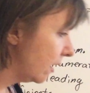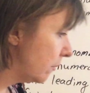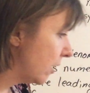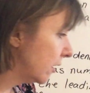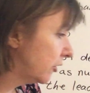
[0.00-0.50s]

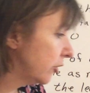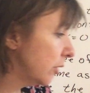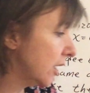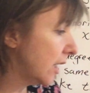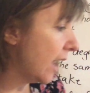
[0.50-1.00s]
I'm not
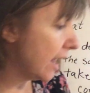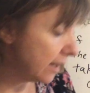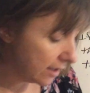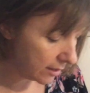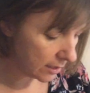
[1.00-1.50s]
doing
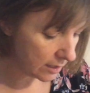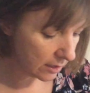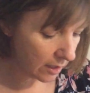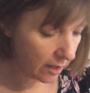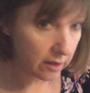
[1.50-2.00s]

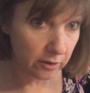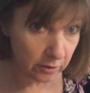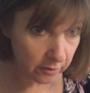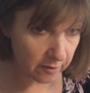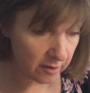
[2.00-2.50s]
anything else.